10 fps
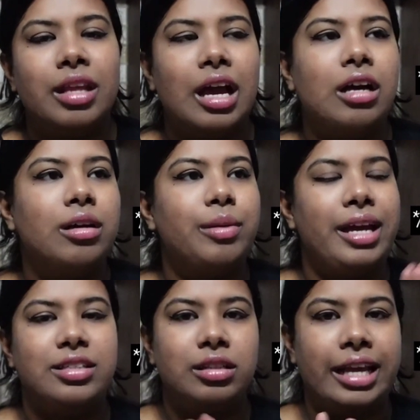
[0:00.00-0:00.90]

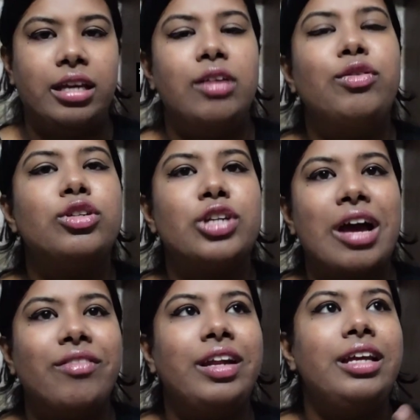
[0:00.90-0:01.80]
like if you're
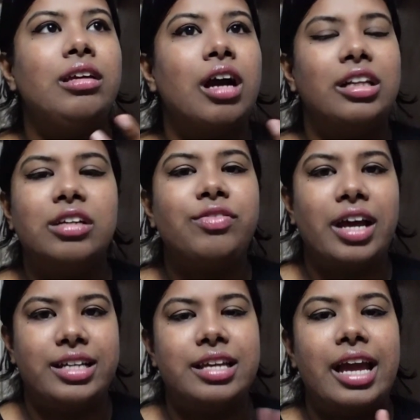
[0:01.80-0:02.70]
traveling other
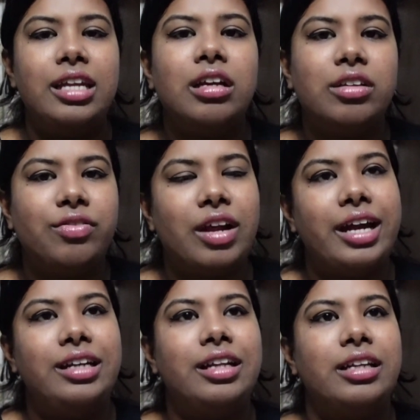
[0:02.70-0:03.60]
flights, any other
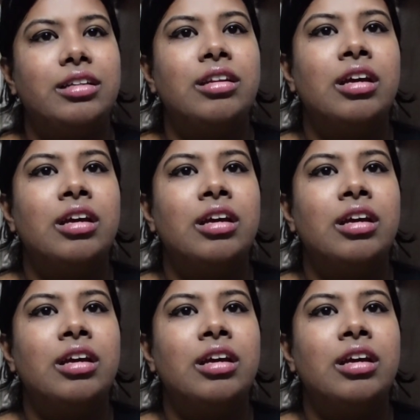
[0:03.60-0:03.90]
flight, then